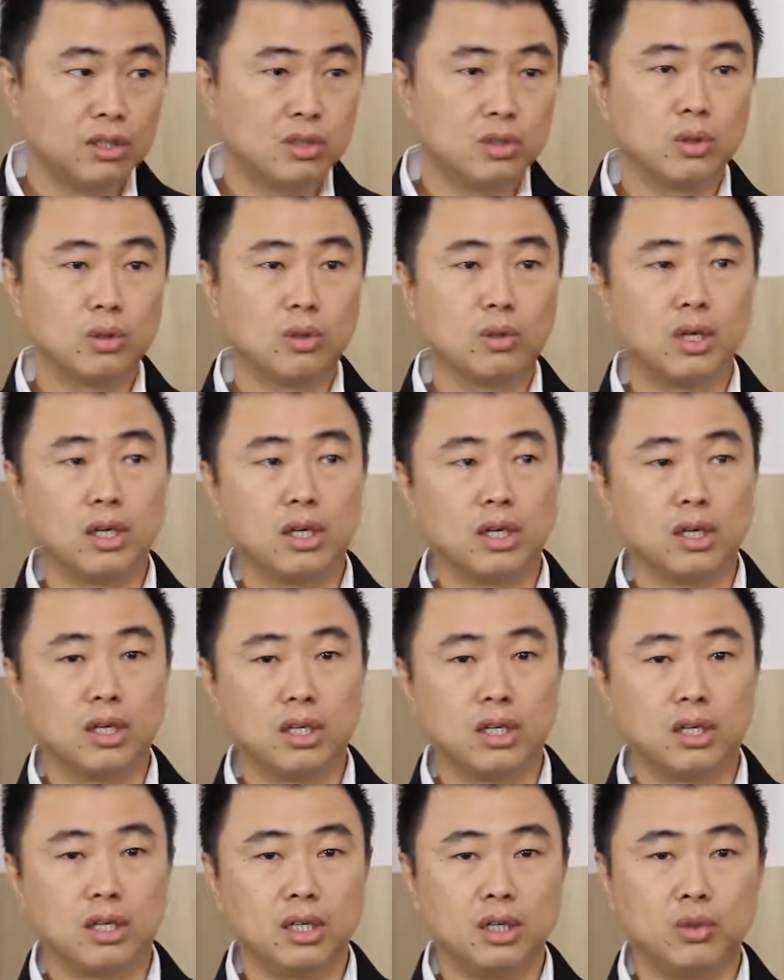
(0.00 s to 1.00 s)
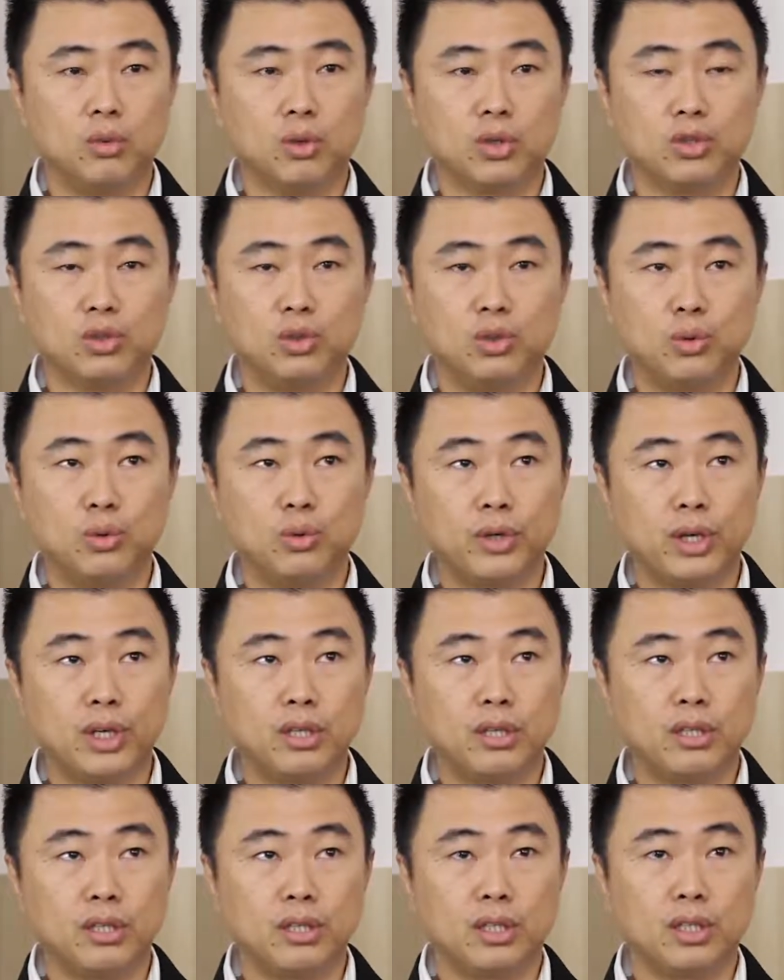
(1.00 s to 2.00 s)
So it was
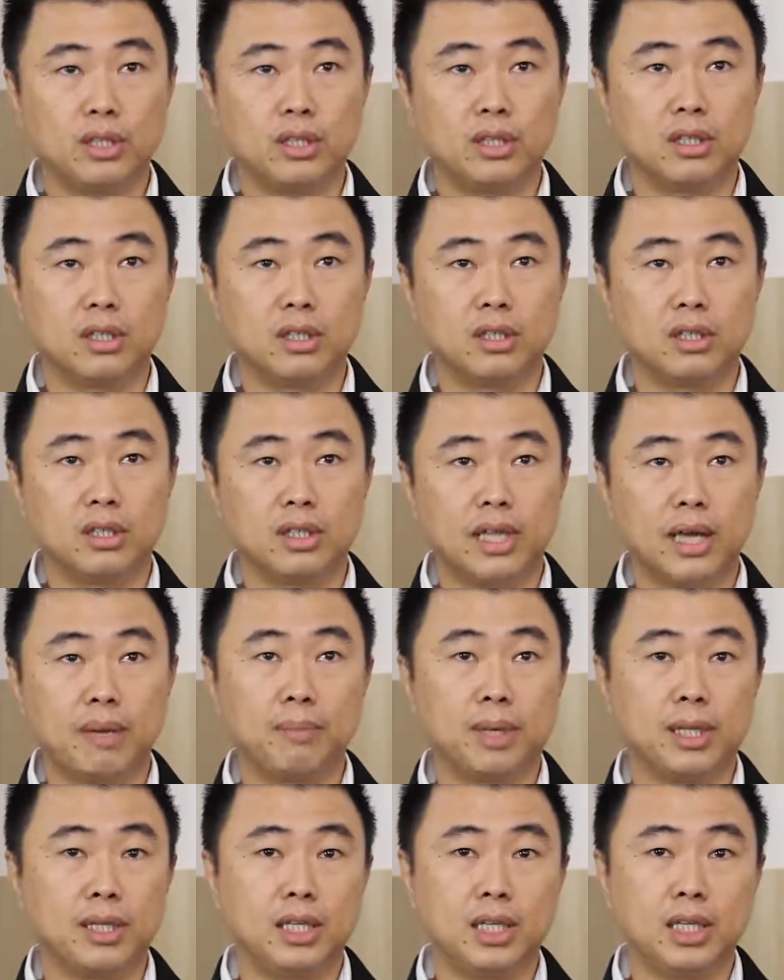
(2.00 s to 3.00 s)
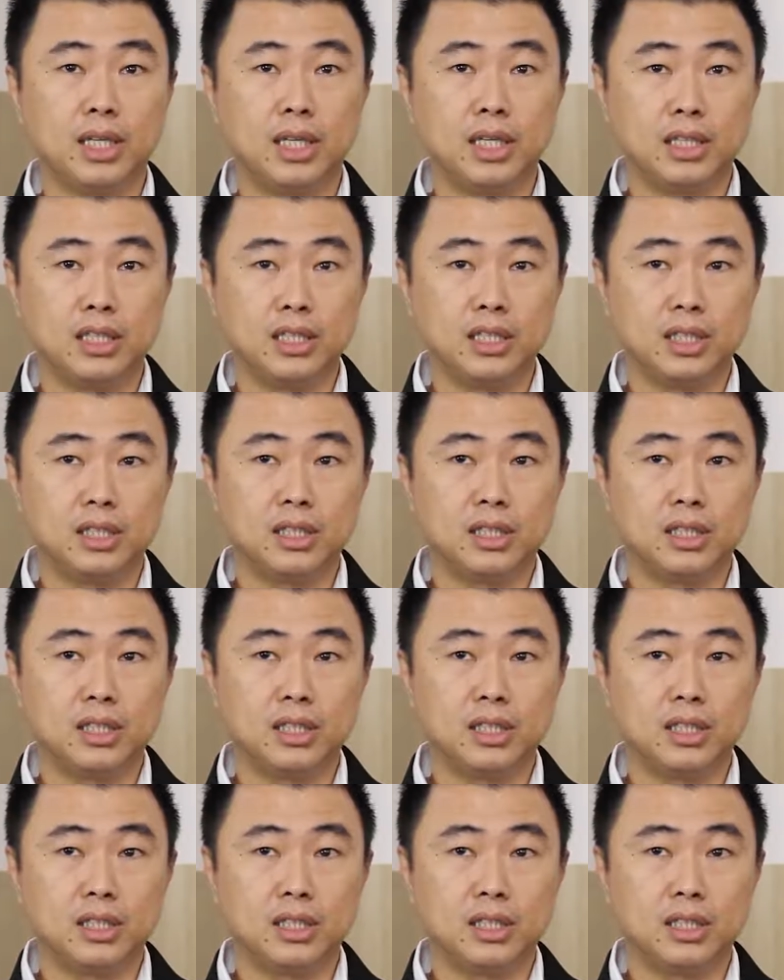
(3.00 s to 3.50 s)
during that particular